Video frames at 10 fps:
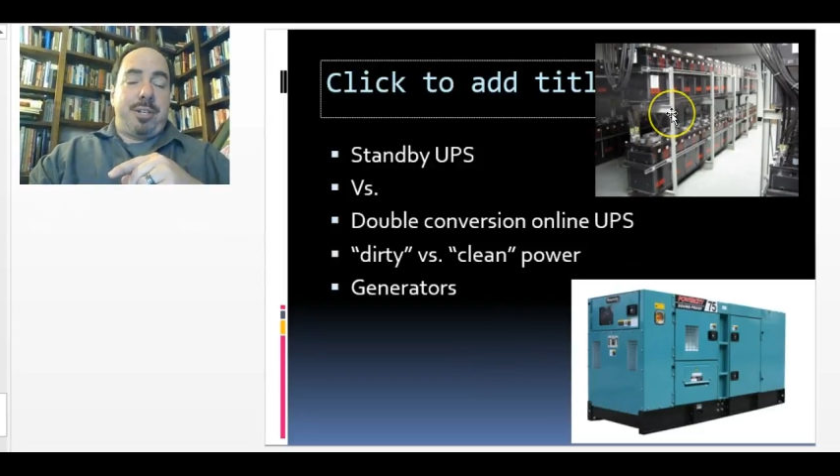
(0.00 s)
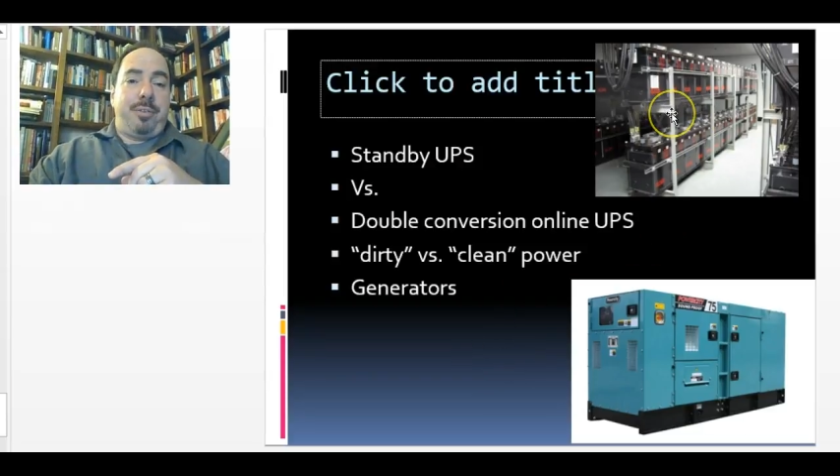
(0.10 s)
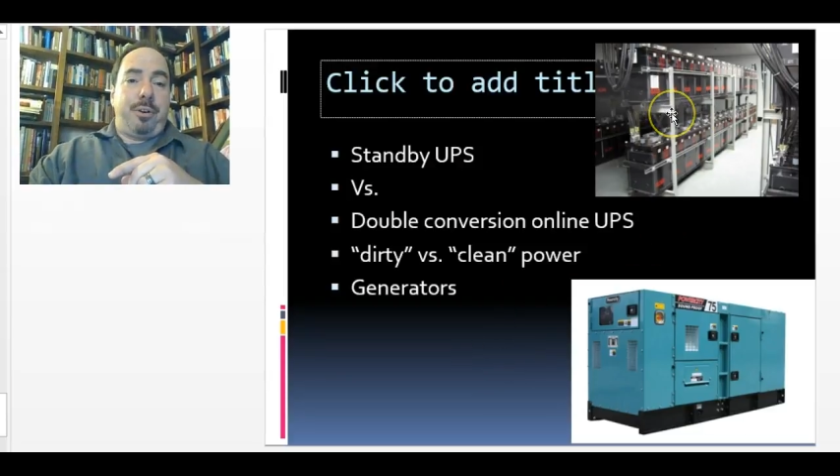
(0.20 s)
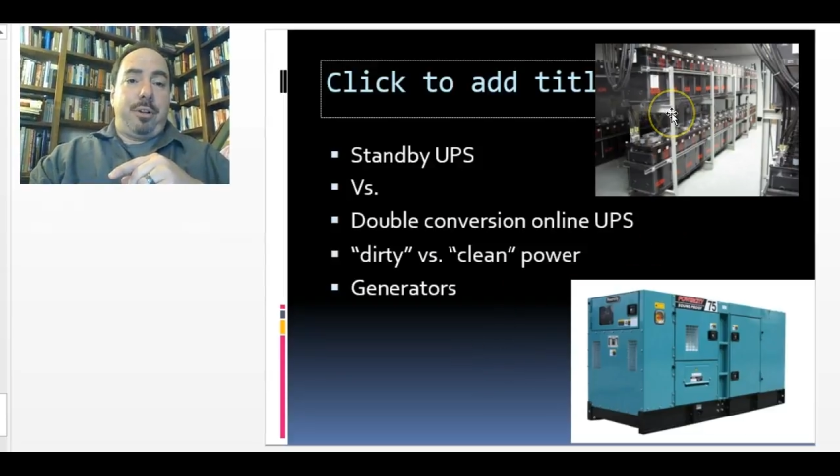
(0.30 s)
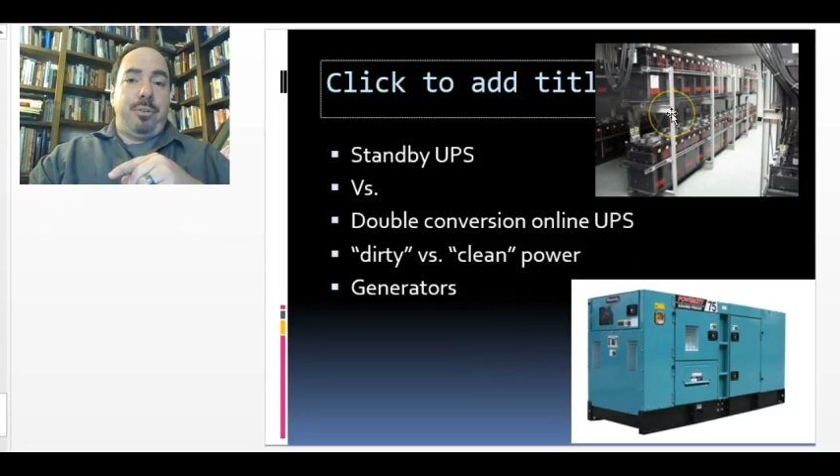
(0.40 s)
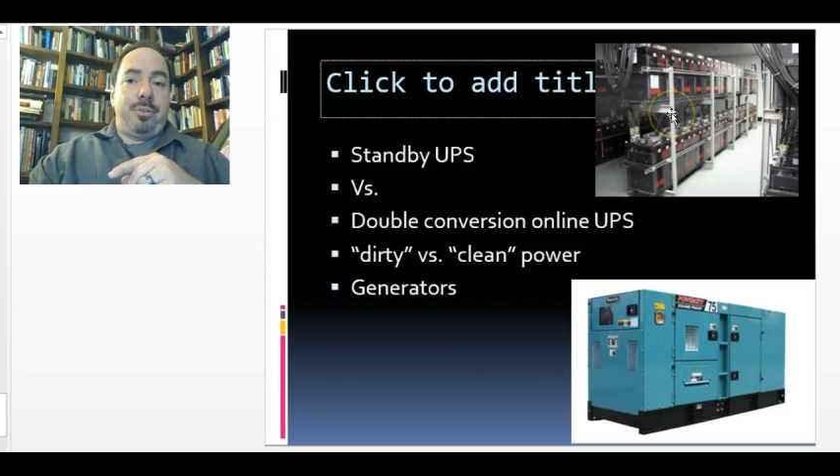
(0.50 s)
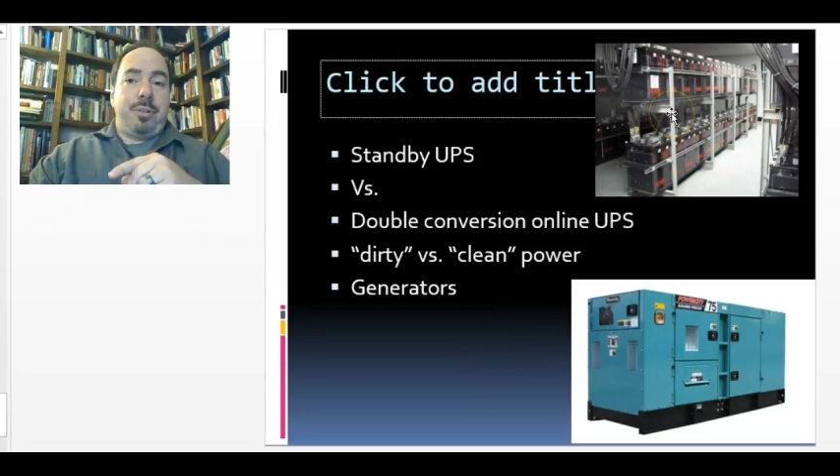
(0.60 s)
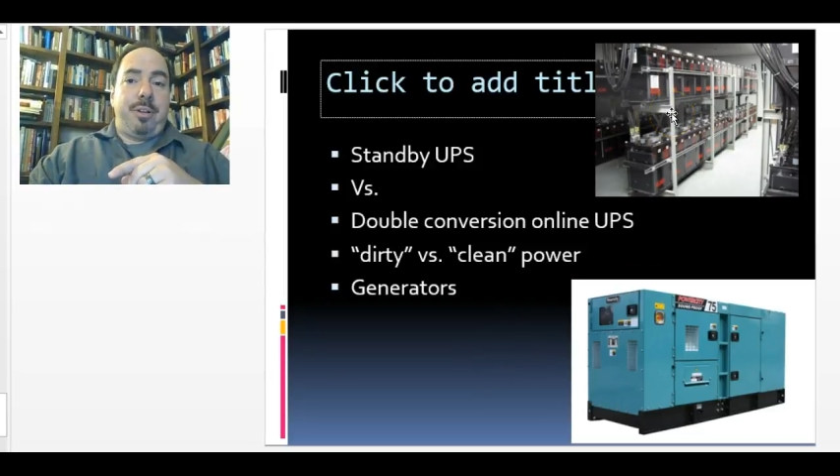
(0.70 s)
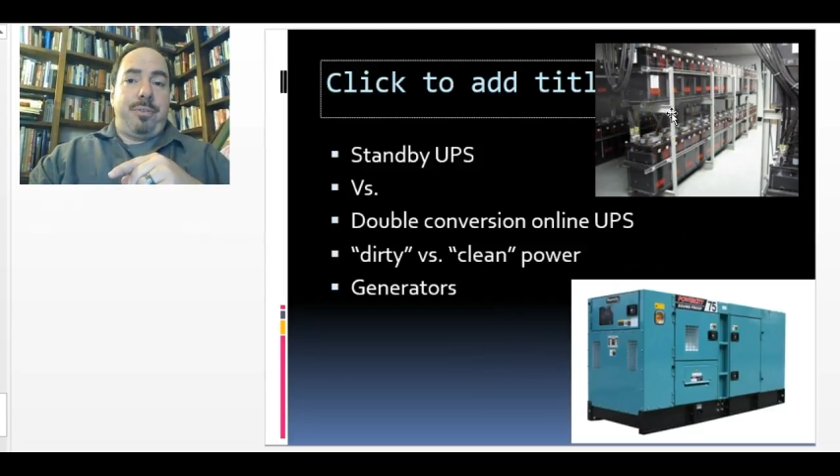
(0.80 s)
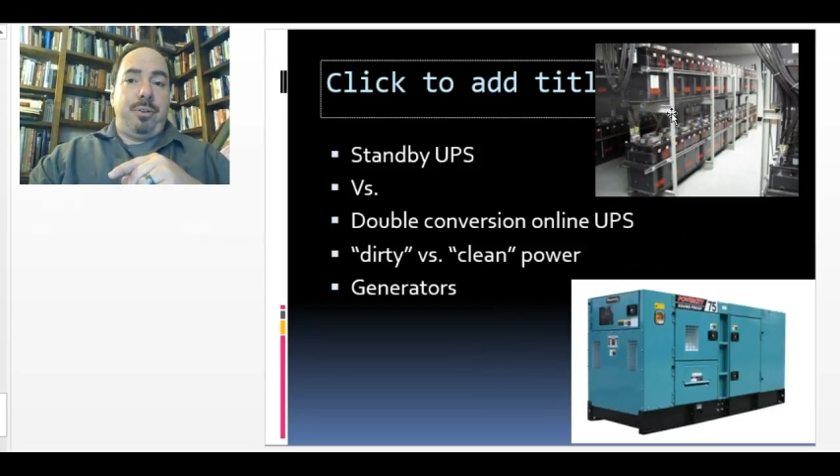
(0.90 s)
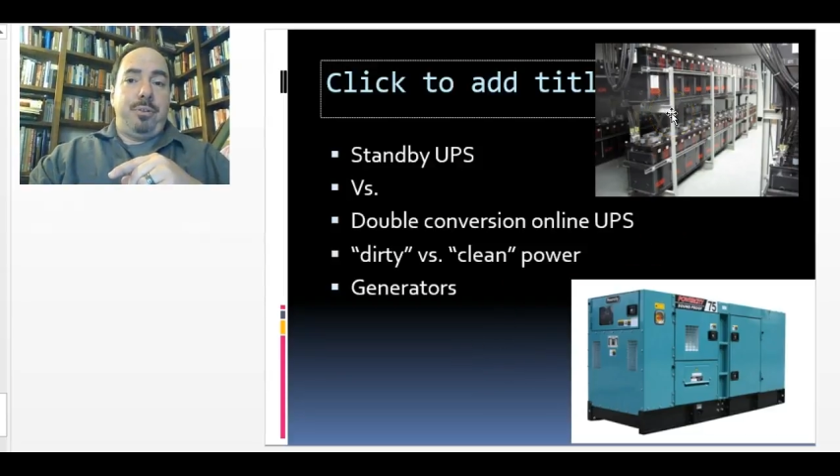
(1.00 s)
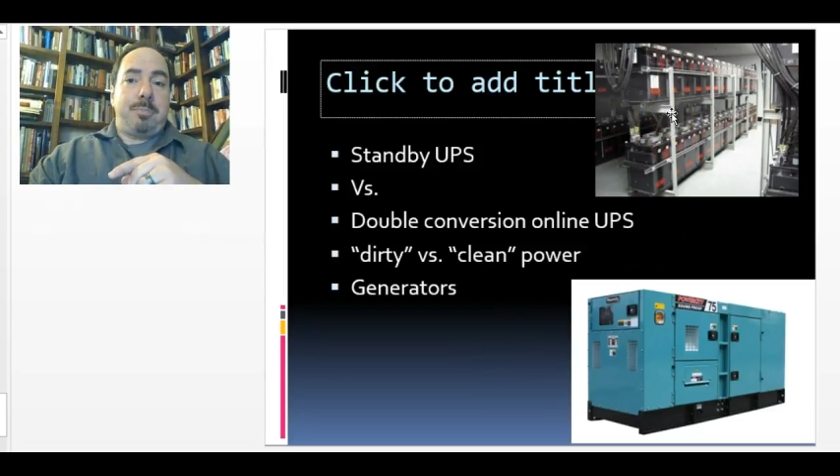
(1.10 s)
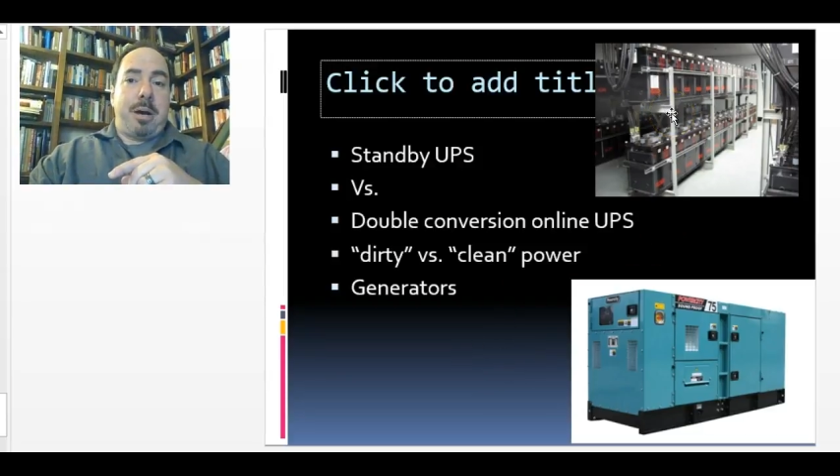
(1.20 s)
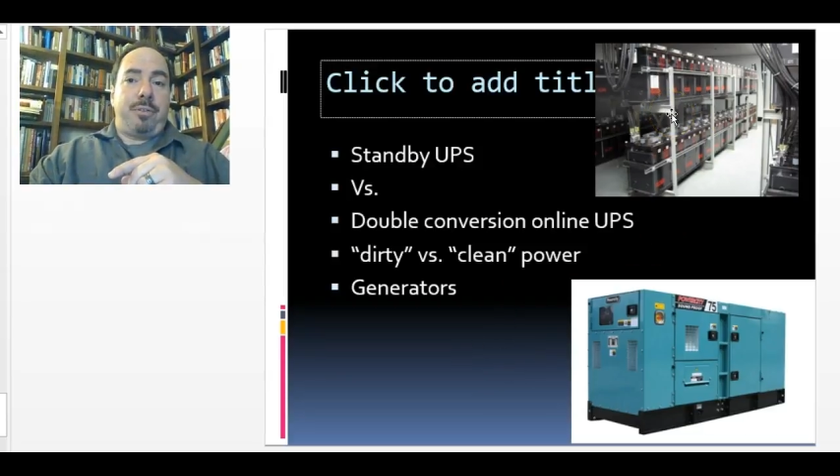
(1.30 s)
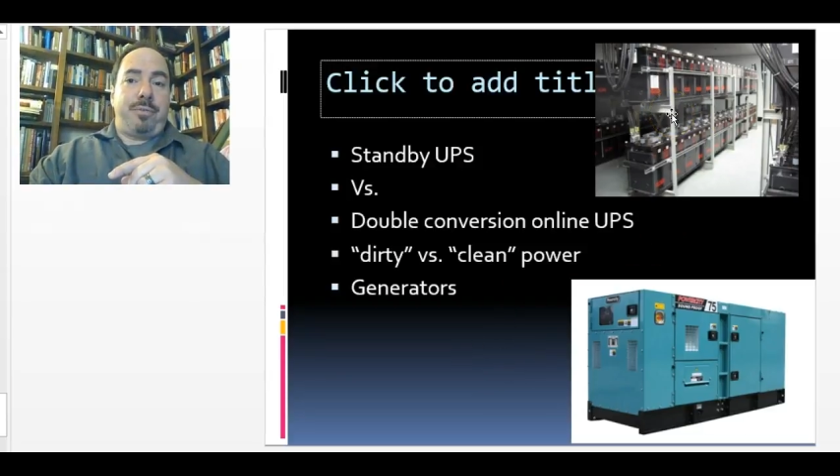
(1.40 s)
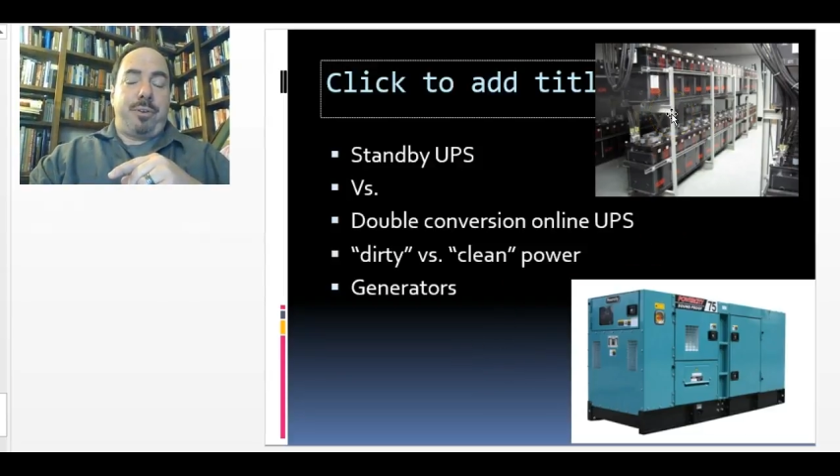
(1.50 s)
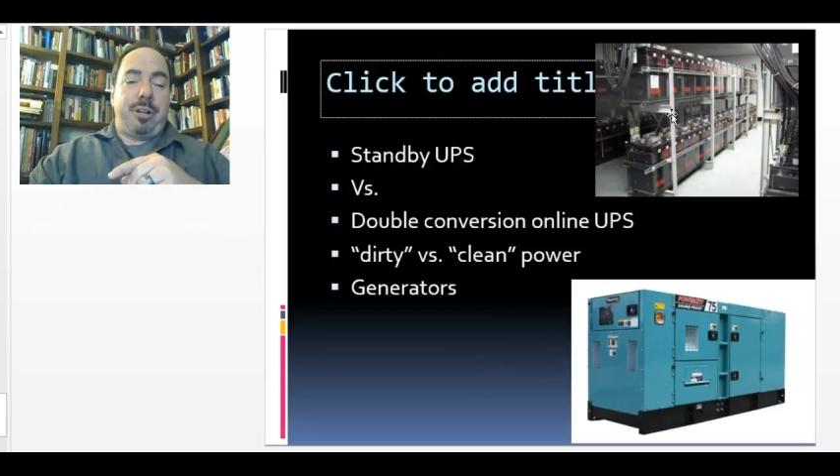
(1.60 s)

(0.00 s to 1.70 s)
If you lose power for